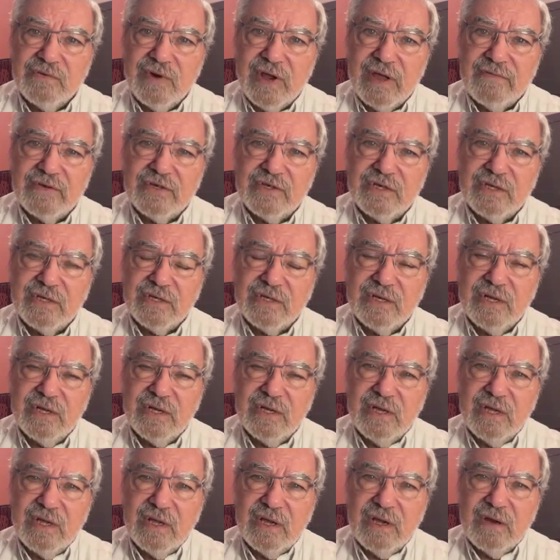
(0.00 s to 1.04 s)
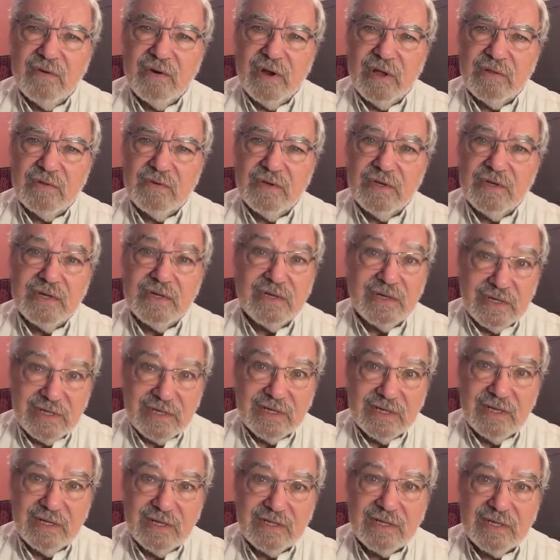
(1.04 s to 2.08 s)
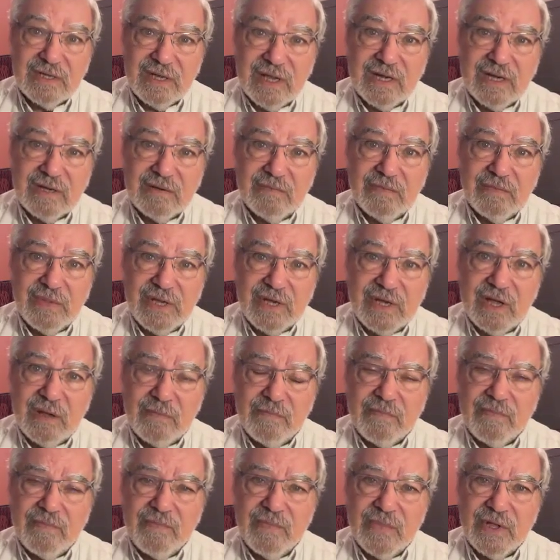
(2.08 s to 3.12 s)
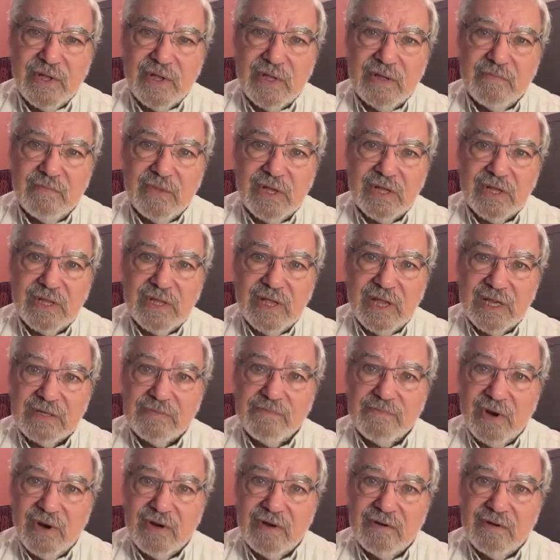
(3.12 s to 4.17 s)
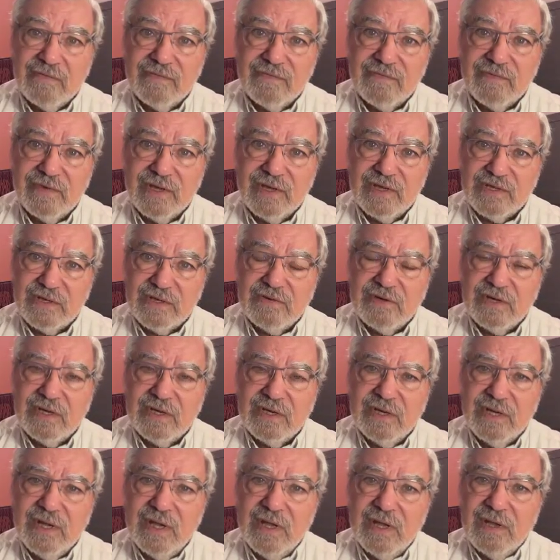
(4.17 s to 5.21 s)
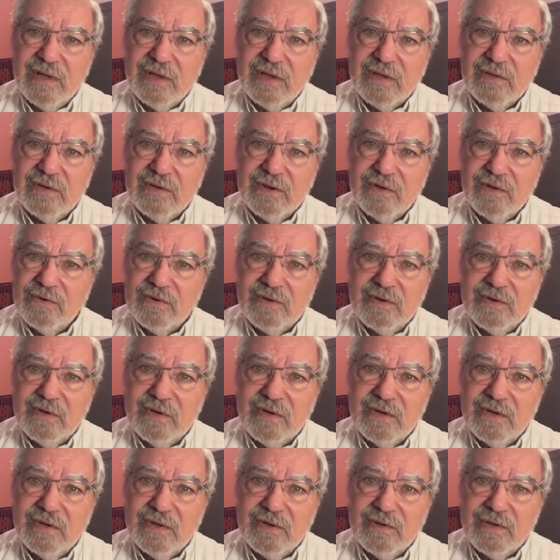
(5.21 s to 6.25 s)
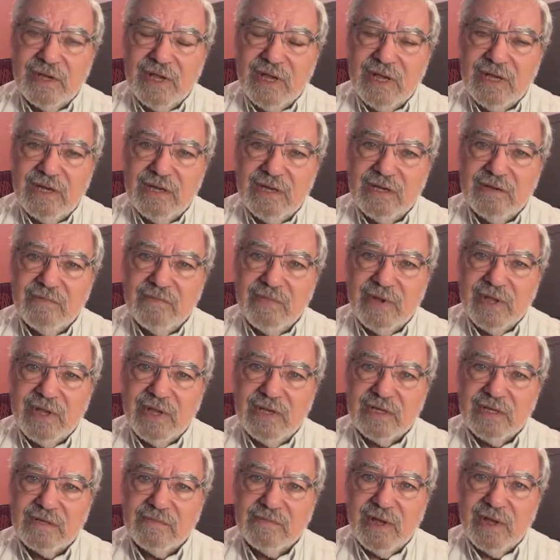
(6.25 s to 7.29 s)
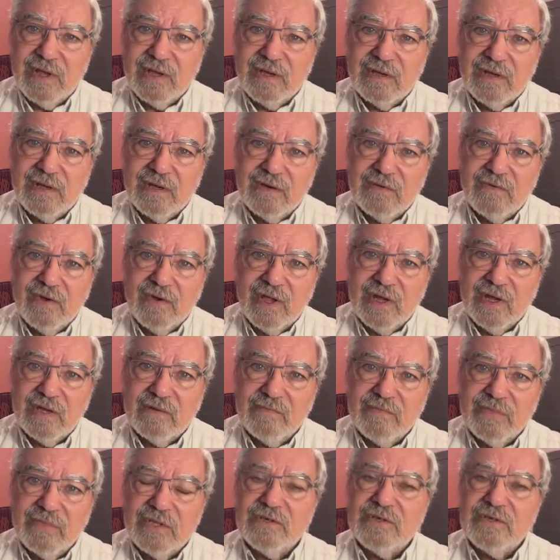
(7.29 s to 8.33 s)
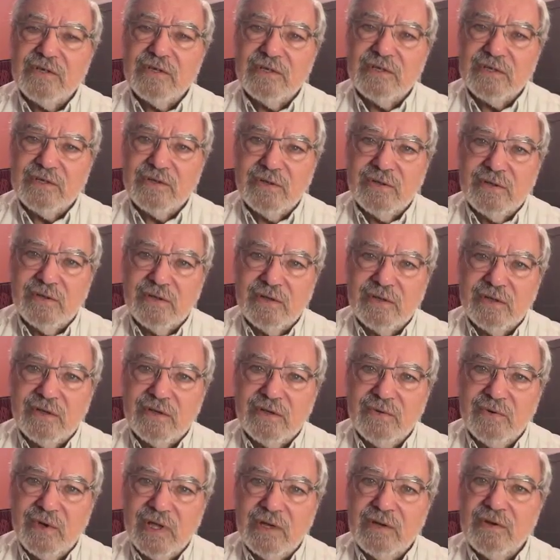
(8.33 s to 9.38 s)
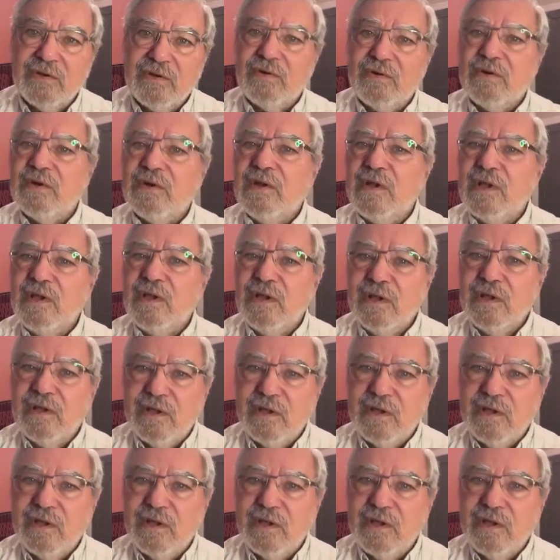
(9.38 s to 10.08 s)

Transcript: ravages around the region is getting beat up. But that's part of history. You don't gain independence by writing petitions to the UN or